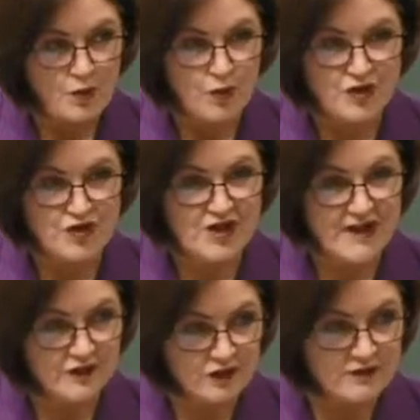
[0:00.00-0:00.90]
which
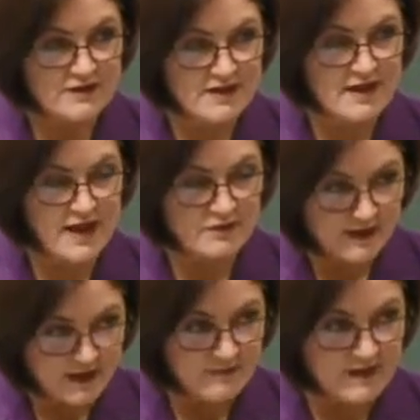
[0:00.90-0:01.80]
David Gonski had
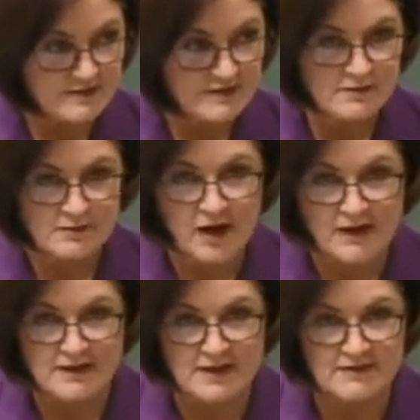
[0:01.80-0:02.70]
recommended
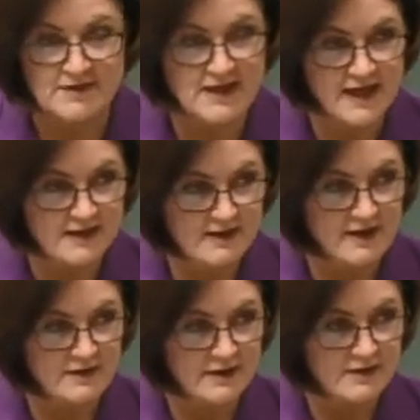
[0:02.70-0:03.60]
might need to take
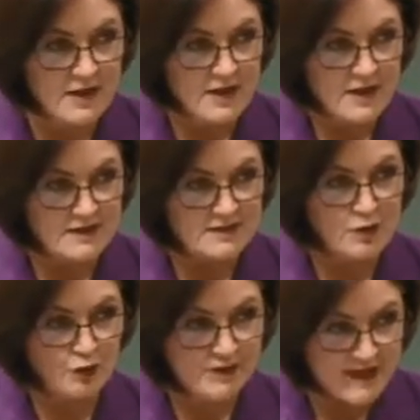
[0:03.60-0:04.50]
either a
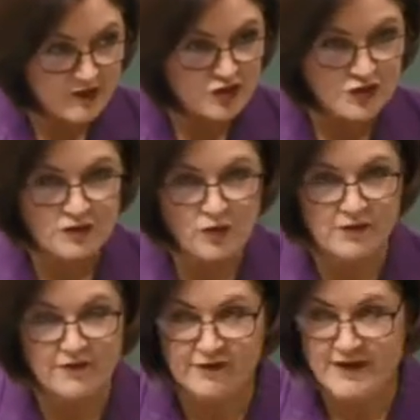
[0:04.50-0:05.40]
small reduction or
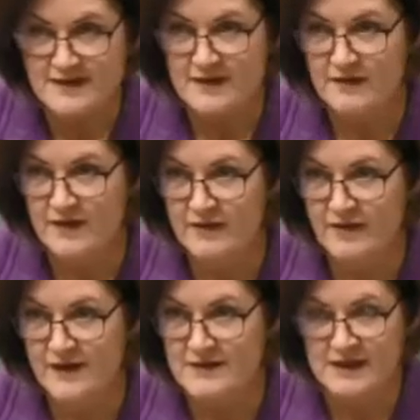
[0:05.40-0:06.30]
a freezing of their
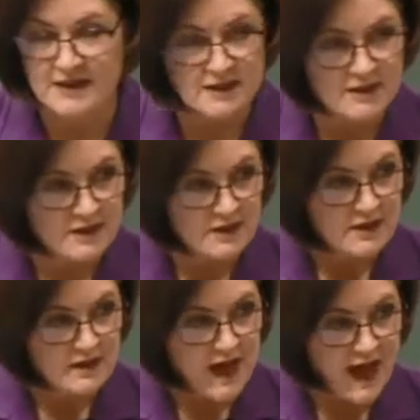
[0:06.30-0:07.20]
funding,
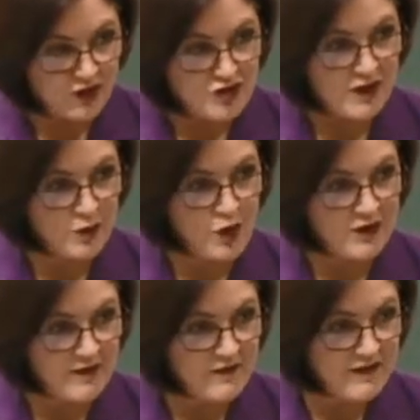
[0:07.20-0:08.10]
actually were
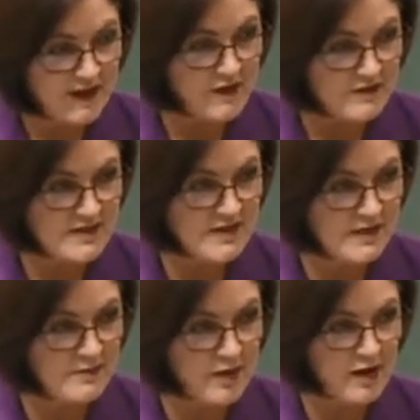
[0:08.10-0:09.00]
given the
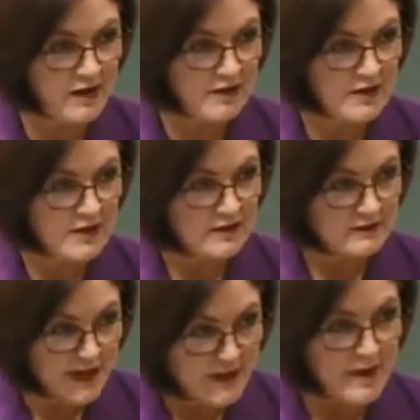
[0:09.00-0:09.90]
guarantee by
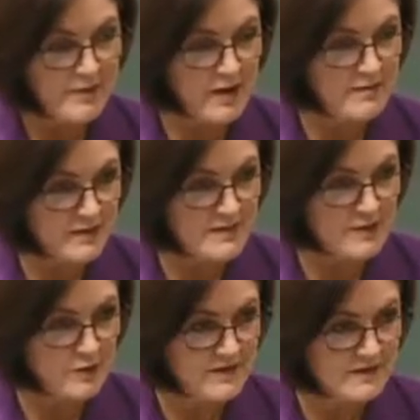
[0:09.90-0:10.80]
Labor, by members
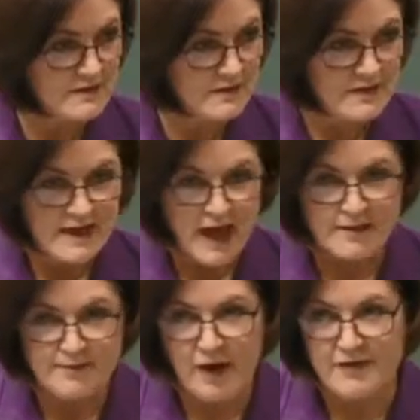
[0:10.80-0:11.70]
opposite,
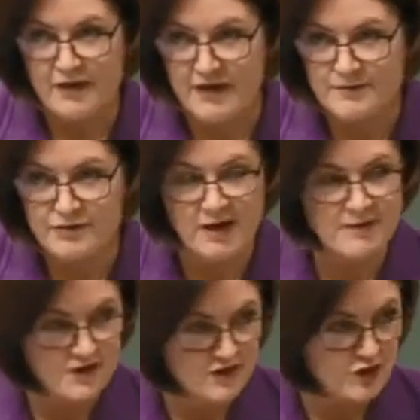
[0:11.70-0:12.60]
and by the then Prime
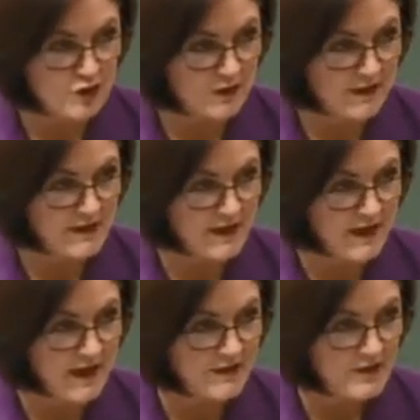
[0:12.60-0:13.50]
Minister Julia
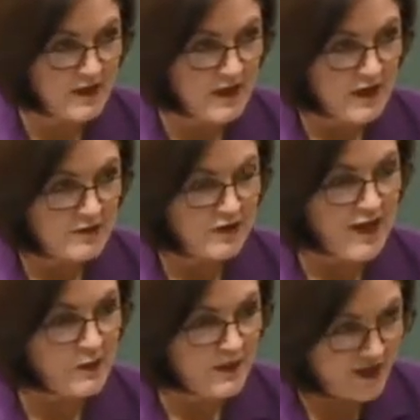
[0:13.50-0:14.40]
Gillard, that
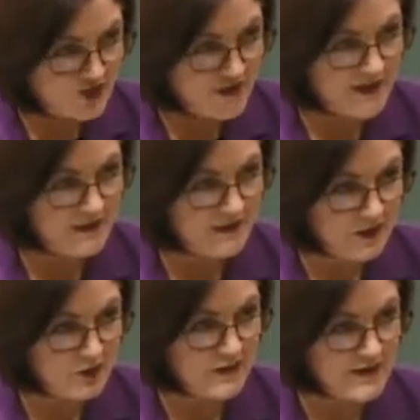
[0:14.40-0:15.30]
they would actually get an
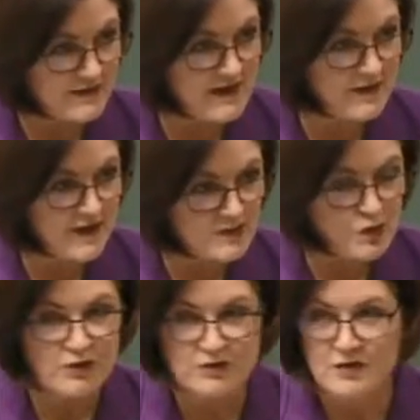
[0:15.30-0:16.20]
increase. Now, that's
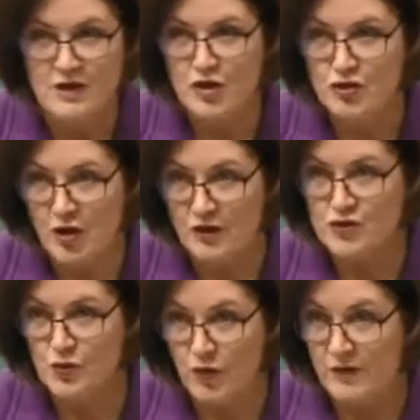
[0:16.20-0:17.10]

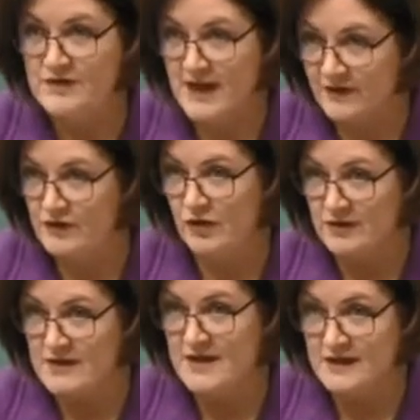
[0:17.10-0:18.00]
not what David
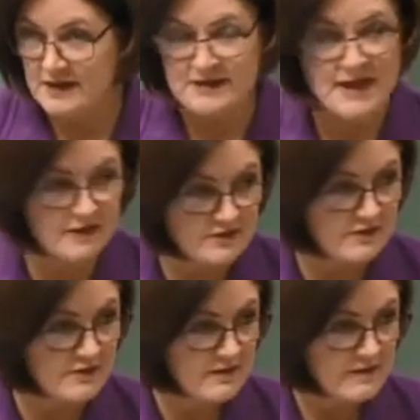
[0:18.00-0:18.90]
Gonski
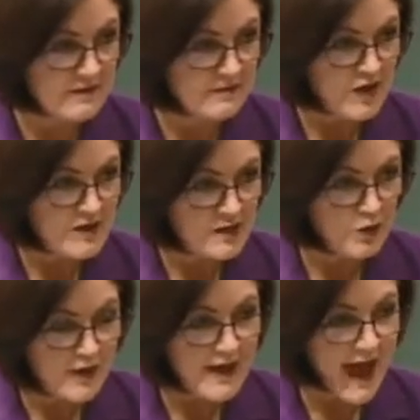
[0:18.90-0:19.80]
intended. So
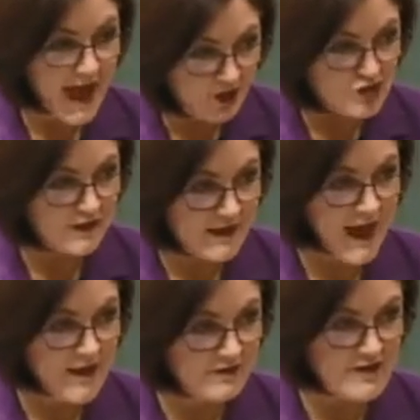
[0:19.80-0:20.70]
we actually
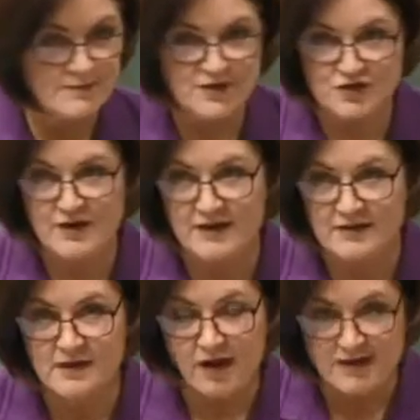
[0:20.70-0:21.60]
have
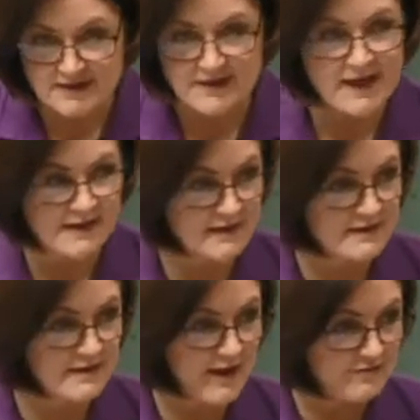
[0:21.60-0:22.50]
demonstrated, I say as
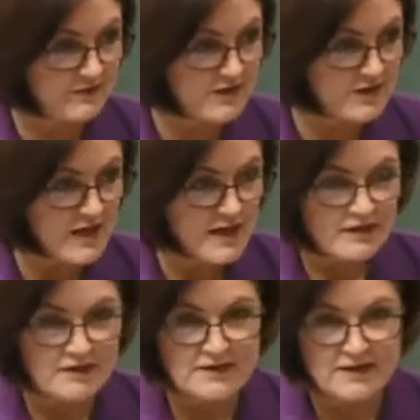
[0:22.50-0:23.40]
a government,
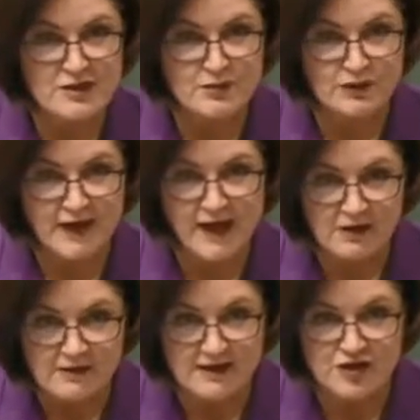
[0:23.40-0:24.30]
considerable
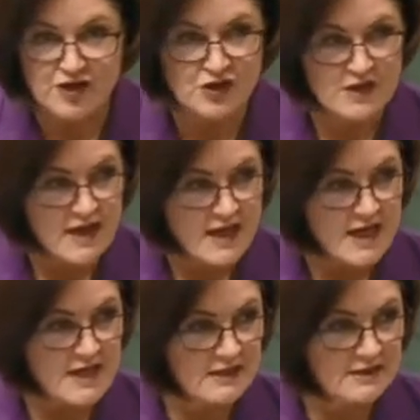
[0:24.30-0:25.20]
courage
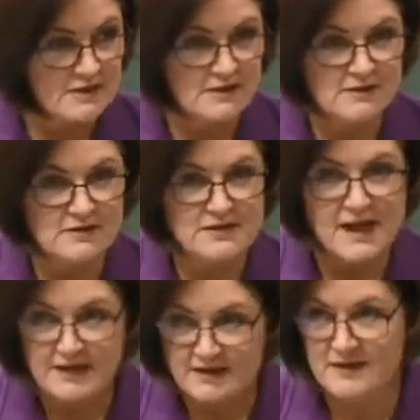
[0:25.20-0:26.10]
in
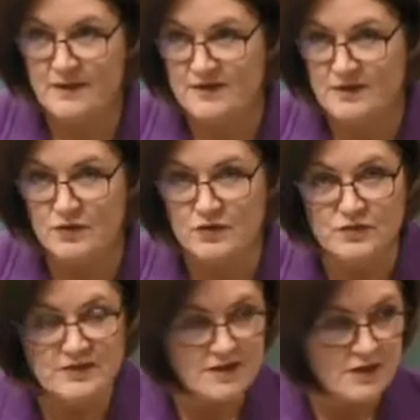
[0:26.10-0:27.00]
saying to some
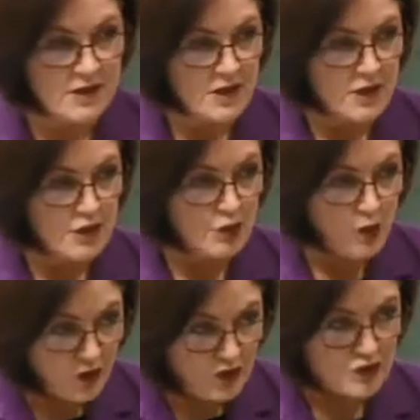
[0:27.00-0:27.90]
schools, you
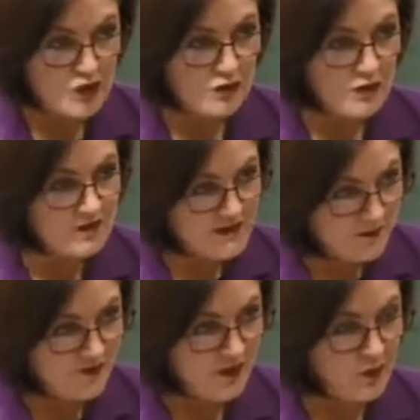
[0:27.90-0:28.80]
won't do,
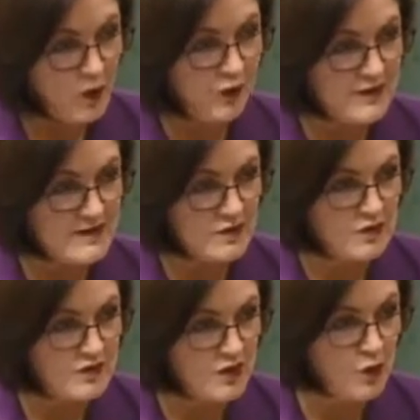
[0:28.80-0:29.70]
some very wealthy
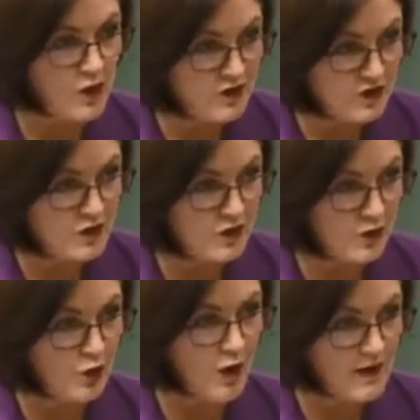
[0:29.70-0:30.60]
schools, you won't do
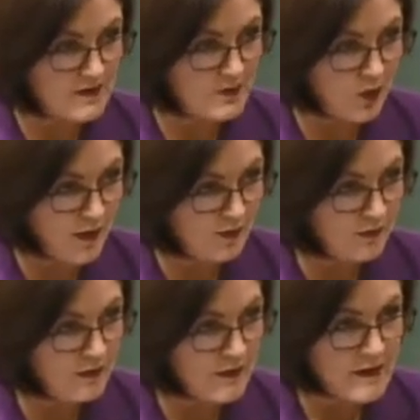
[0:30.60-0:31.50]
quite as well,